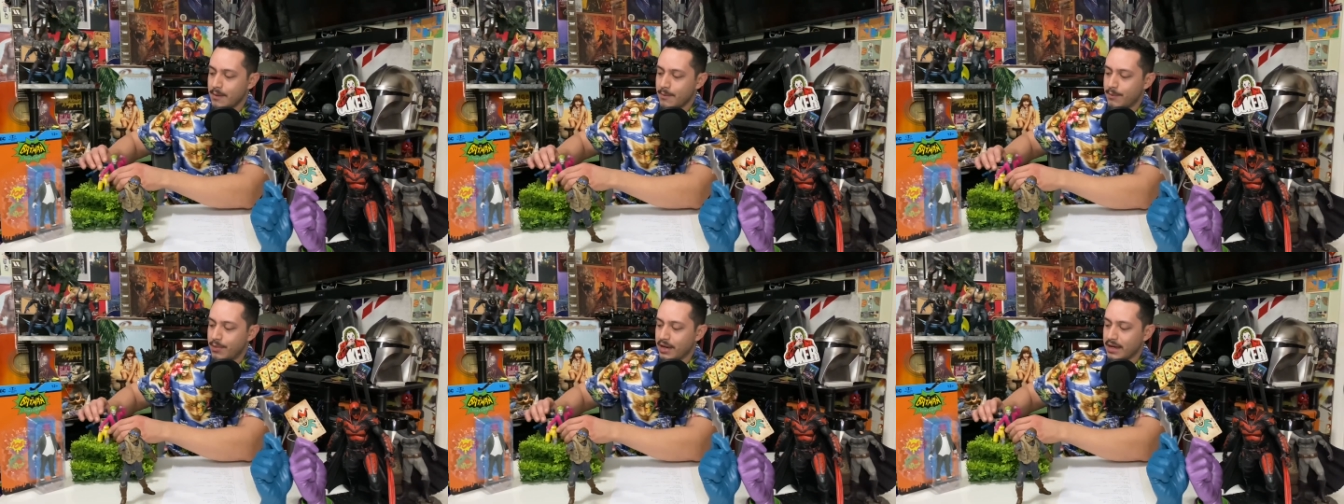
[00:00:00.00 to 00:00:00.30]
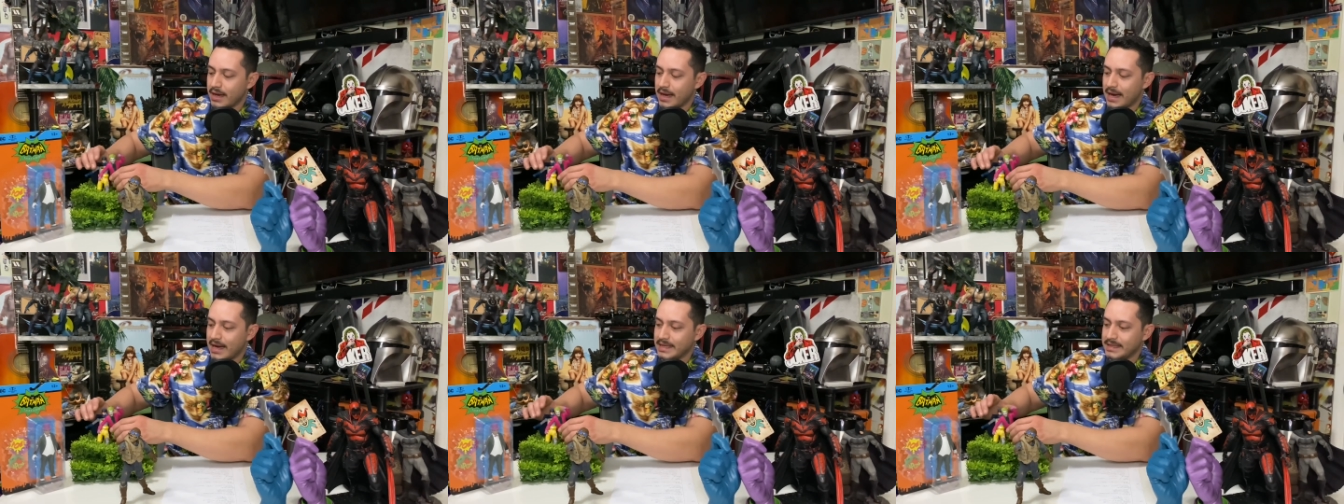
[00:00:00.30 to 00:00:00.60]

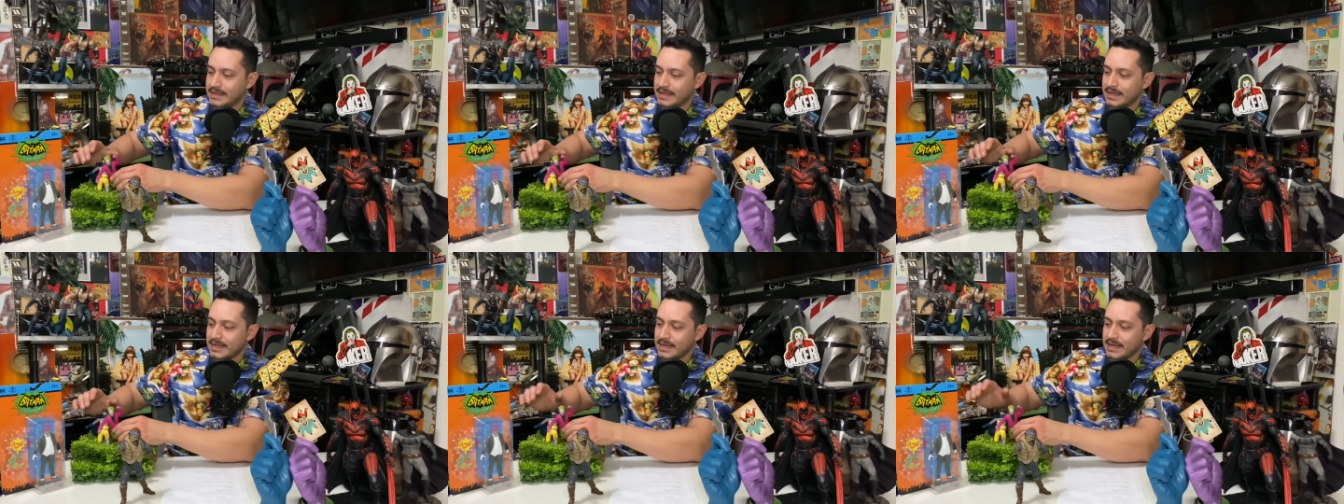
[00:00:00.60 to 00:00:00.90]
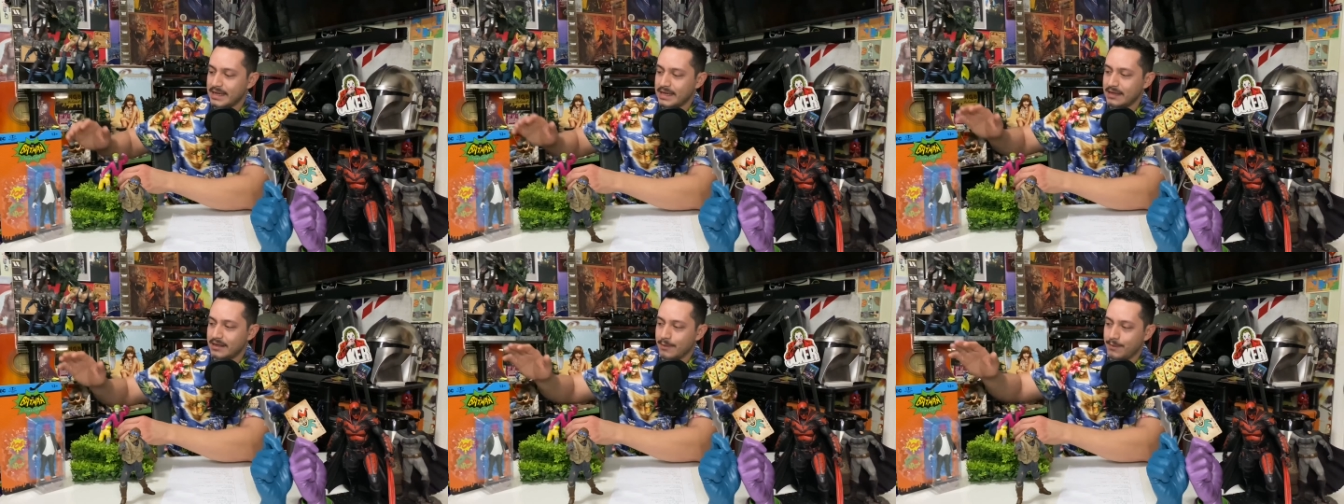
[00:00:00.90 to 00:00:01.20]
But I did
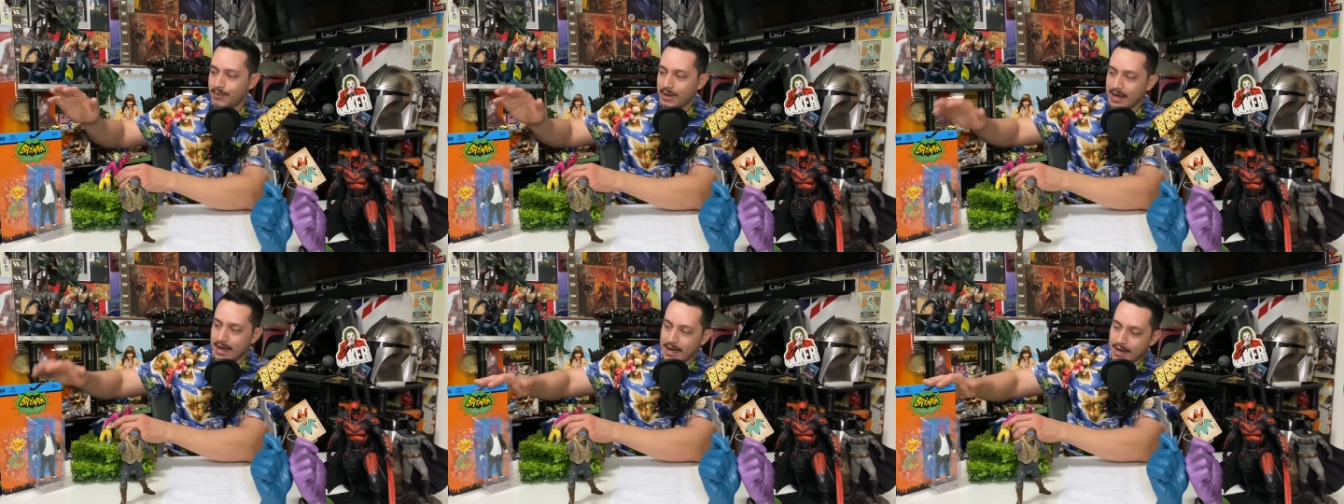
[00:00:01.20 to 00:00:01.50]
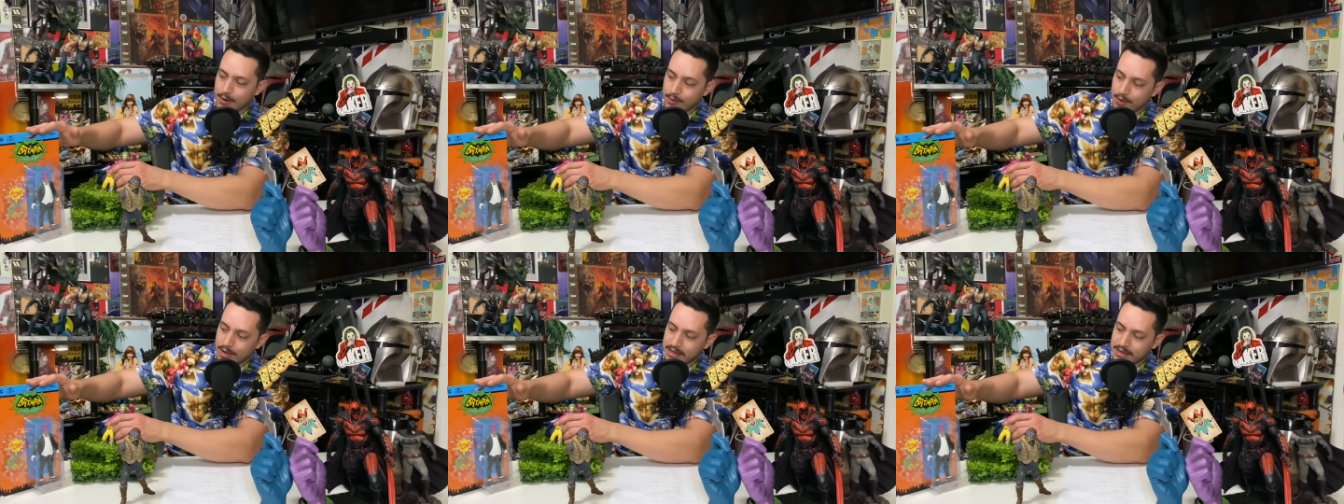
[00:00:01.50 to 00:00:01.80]
need the
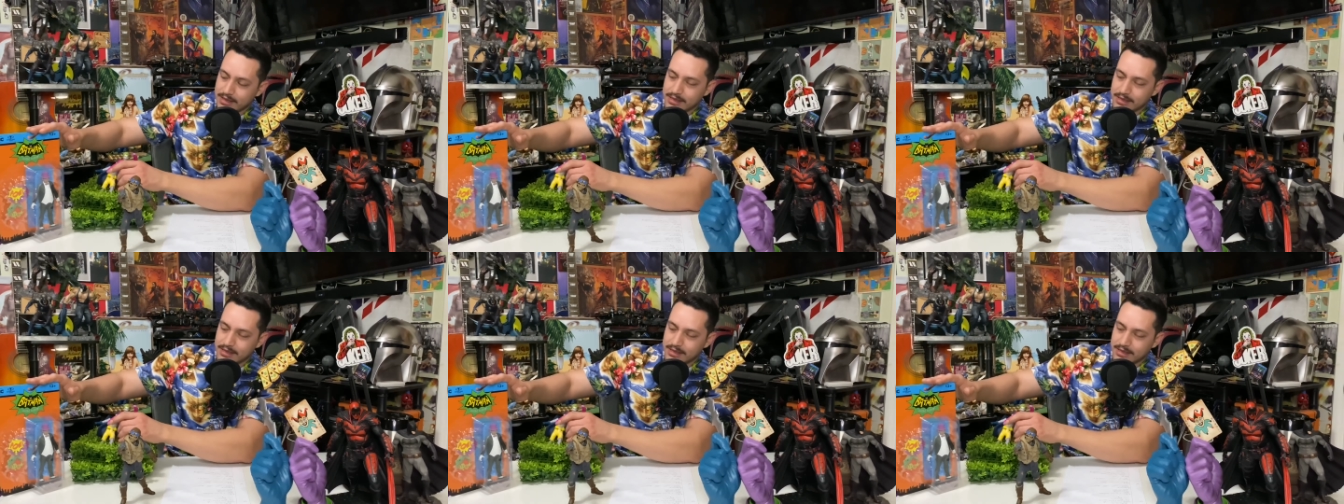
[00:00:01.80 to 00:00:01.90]
Penguin